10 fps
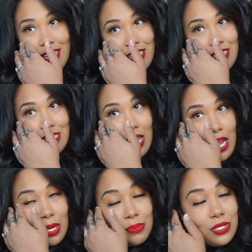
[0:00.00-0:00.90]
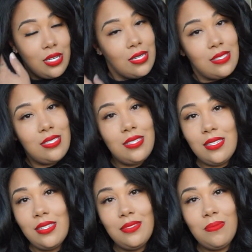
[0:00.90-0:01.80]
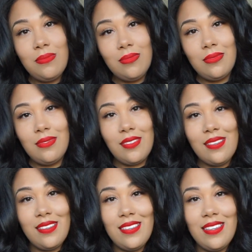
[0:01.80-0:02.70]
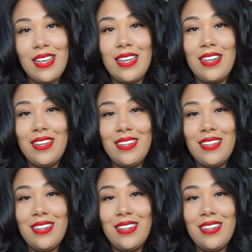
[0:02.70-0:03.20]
Because I'm just like